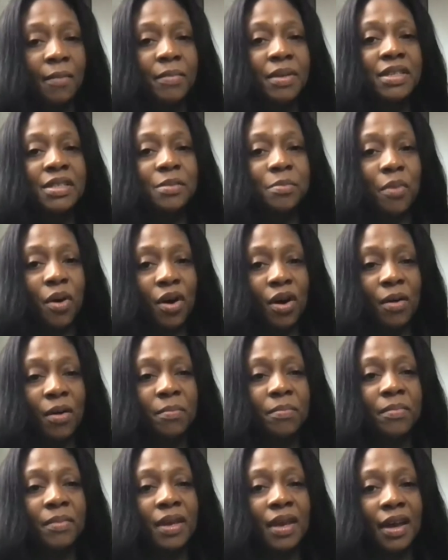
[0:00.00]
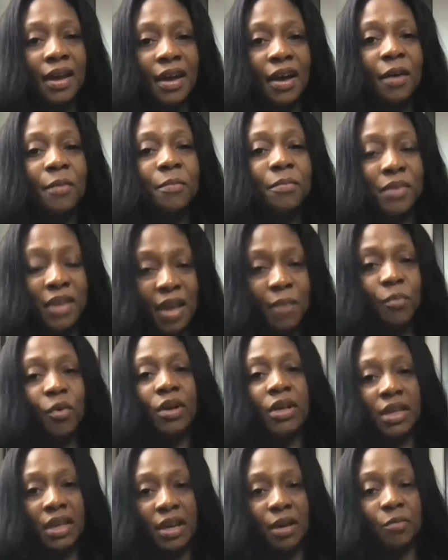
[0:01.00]
His mom came
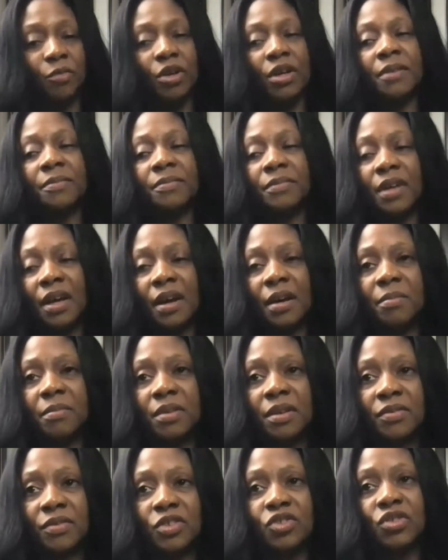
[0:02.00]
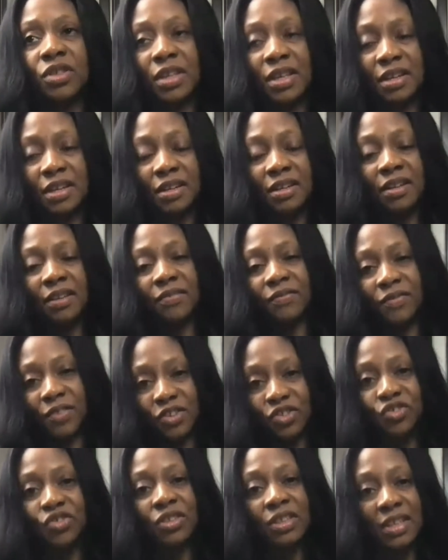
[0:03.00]
on camera.
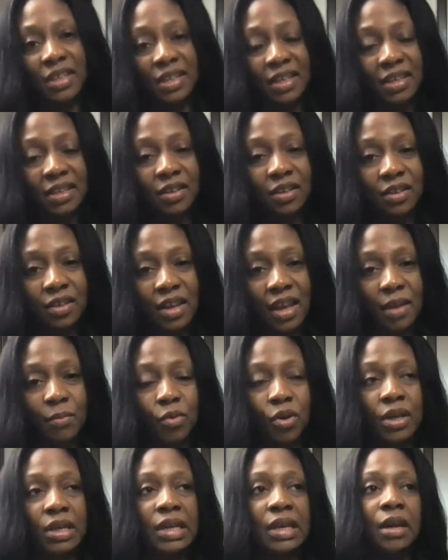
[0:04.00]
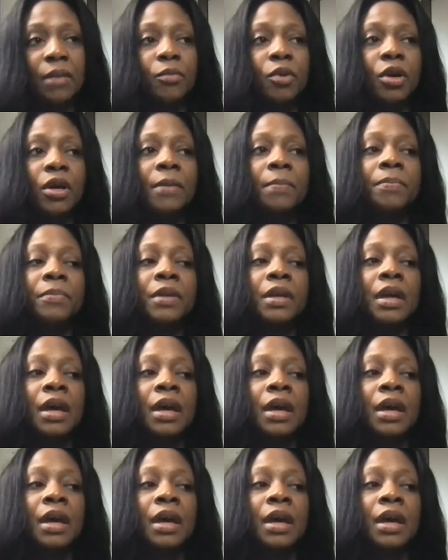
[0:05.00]
Eventually he came on camera.